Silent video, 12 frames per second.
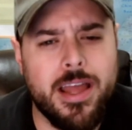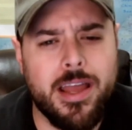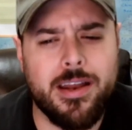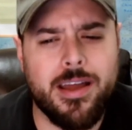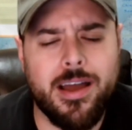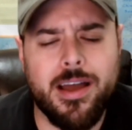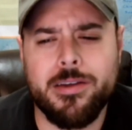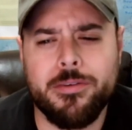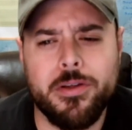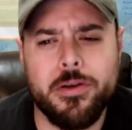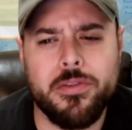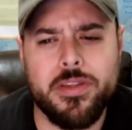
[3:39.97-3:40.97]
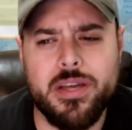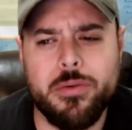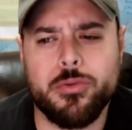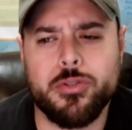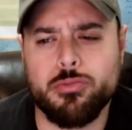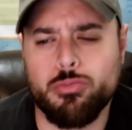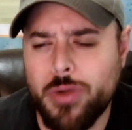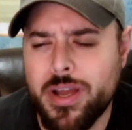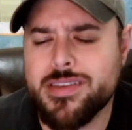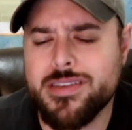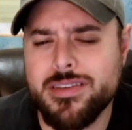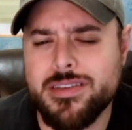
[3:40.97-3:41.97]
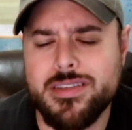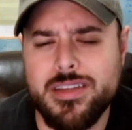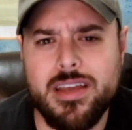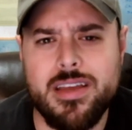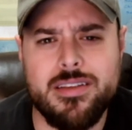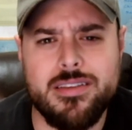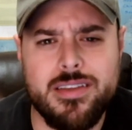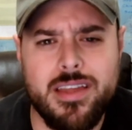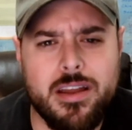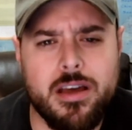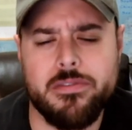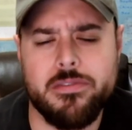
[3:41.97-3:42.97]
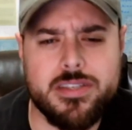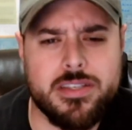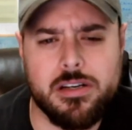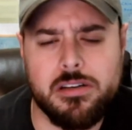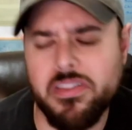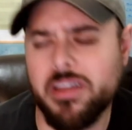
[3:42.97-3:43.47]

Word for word: and I, I, don't know that it was racist in and of itself.